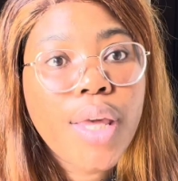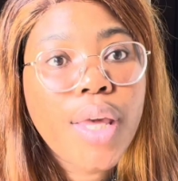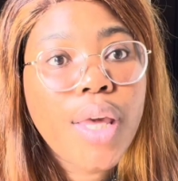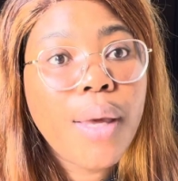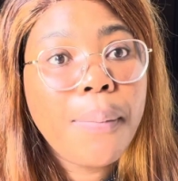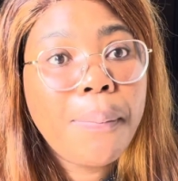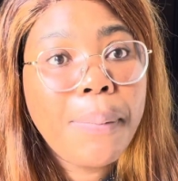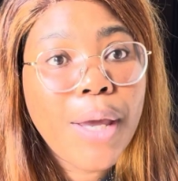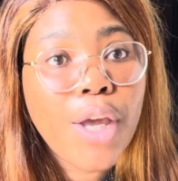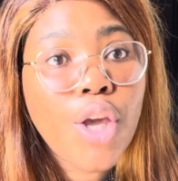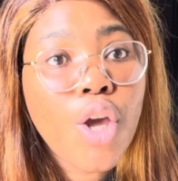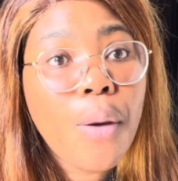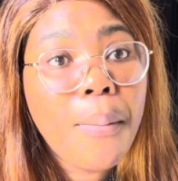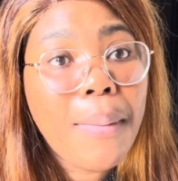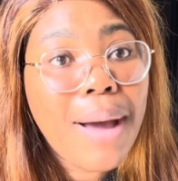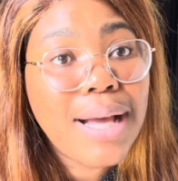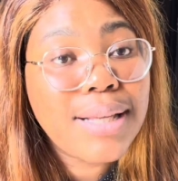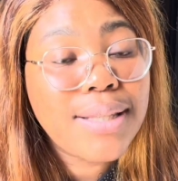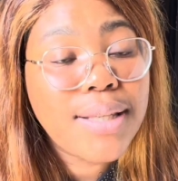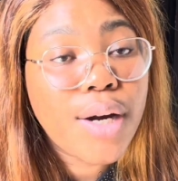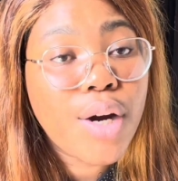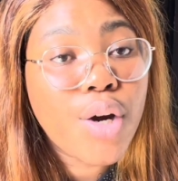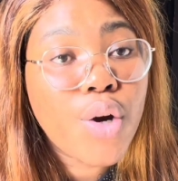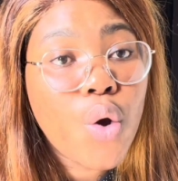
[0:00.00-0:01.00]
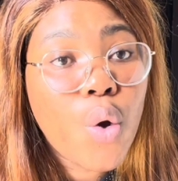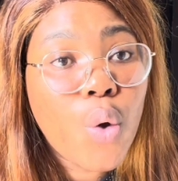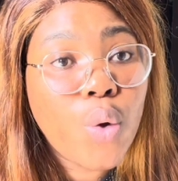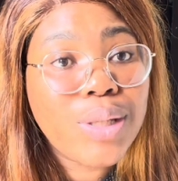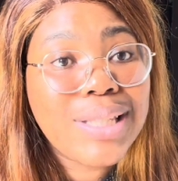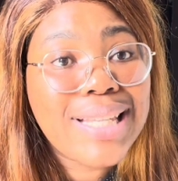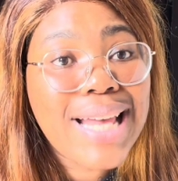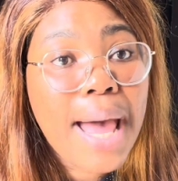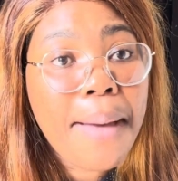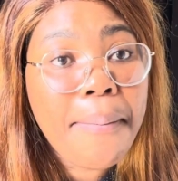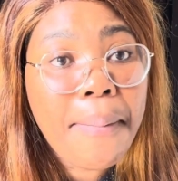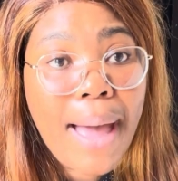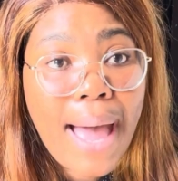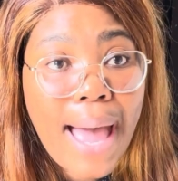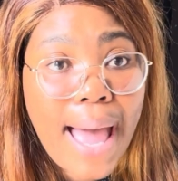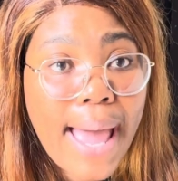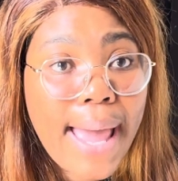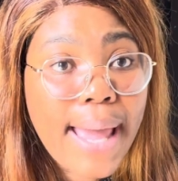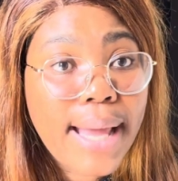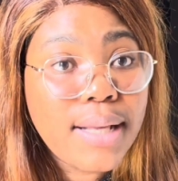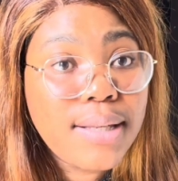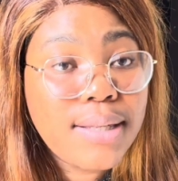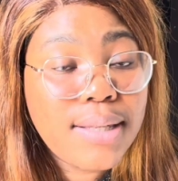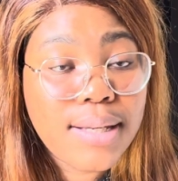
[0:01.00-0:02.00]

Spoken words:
Keeping your marks at an all-time high,